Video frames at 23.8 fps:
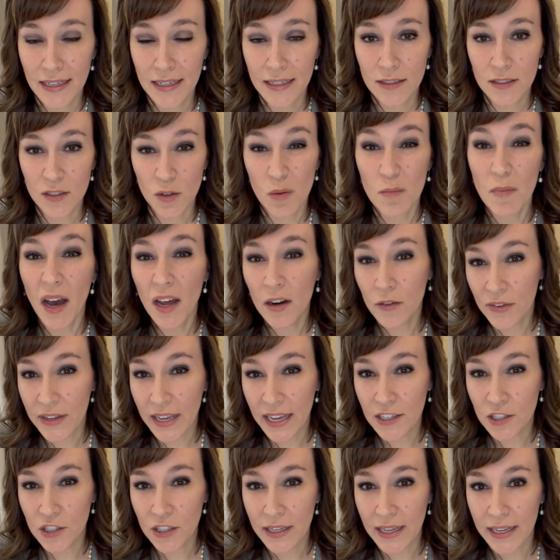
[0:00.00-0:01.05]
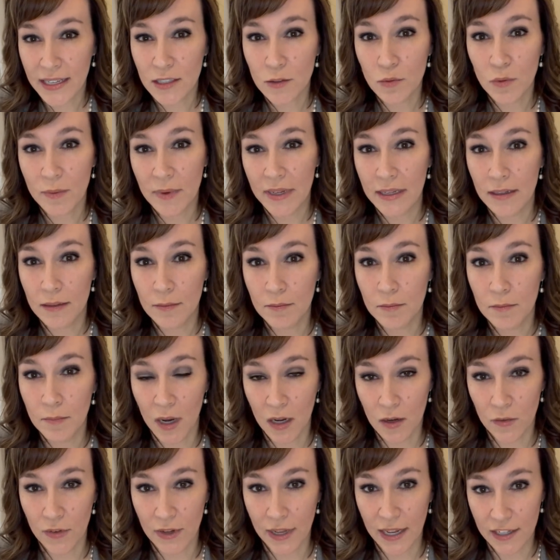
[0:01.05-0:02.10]
So a modification case would be a
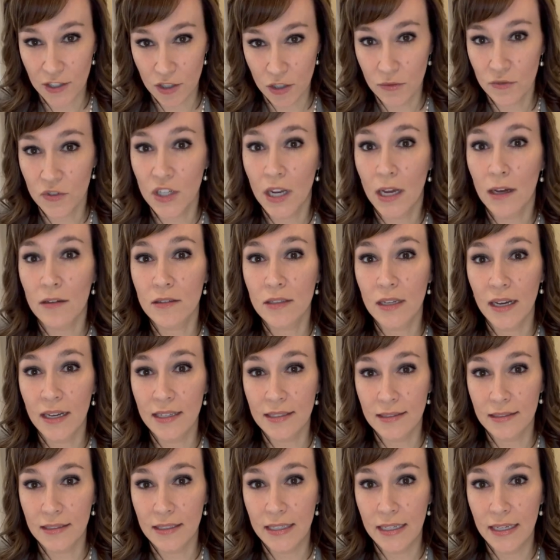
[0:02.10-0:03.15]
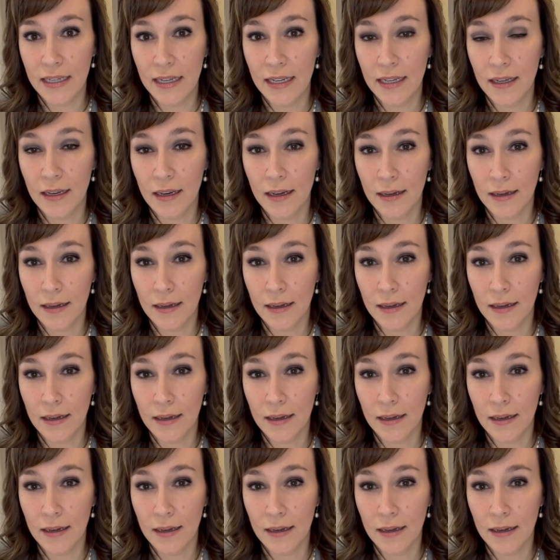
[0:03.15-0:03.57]
modification of child custody,